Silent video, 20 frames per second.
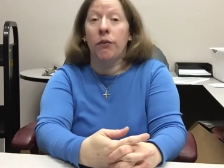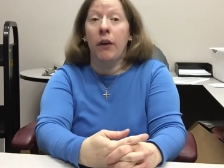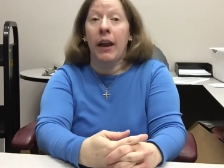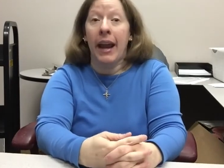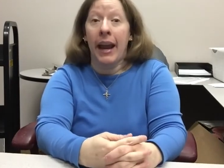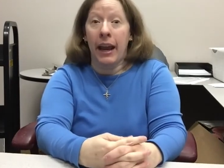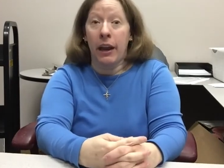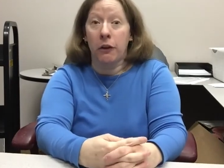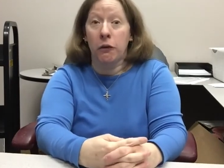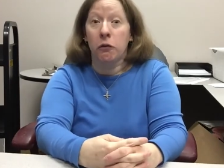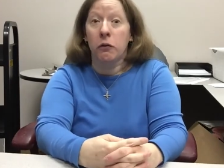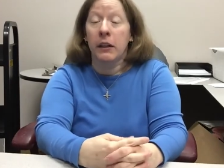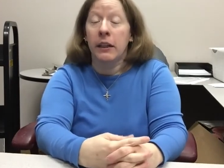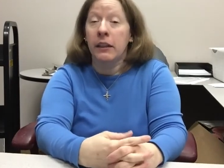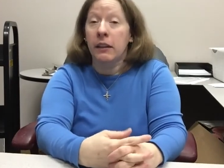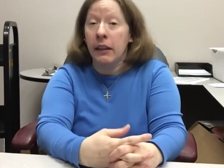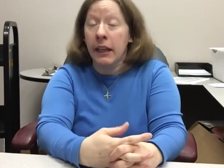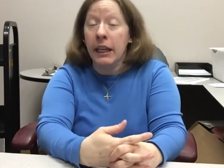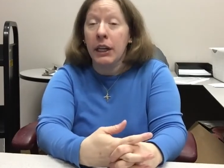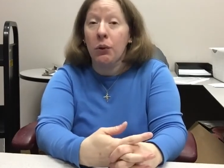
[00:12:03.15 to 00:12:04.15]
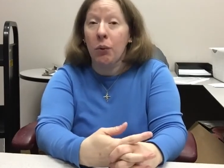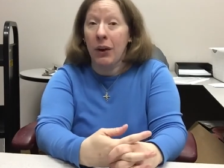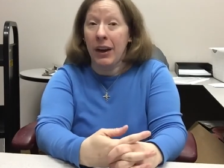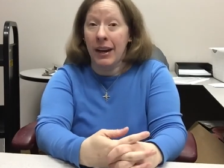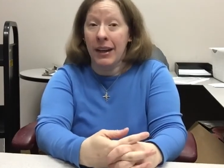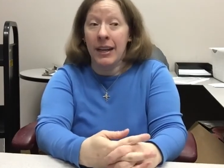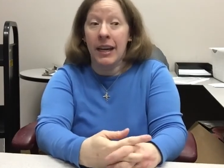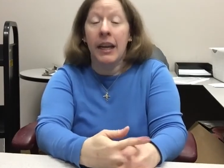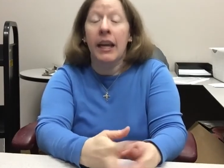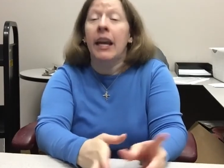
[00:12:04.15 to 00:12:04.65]
every
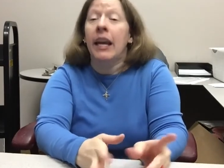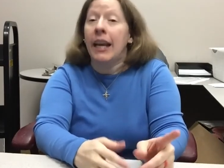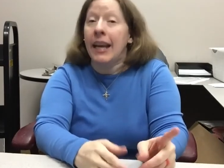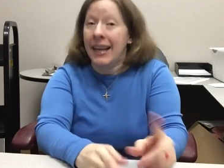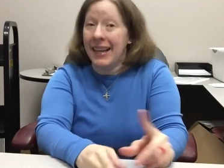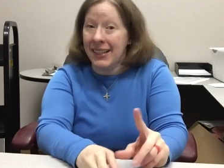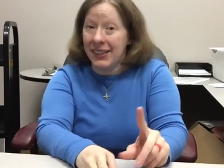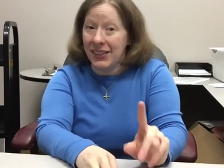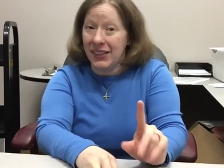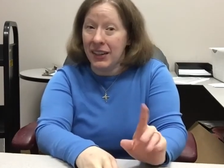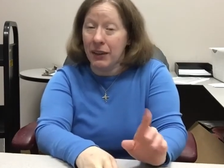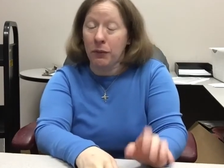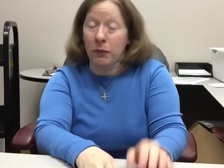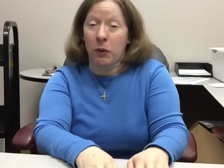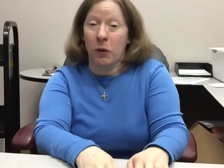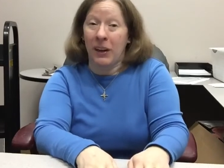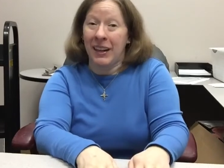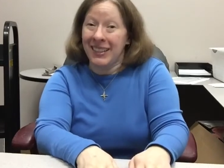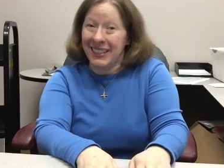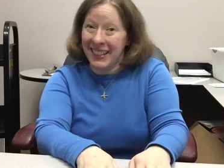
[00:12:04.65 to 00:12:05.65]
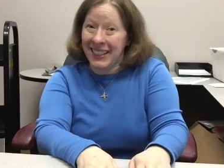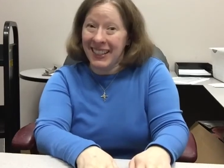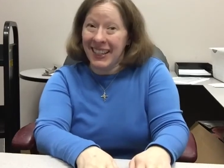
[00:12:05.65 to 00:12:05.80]
liquid is different.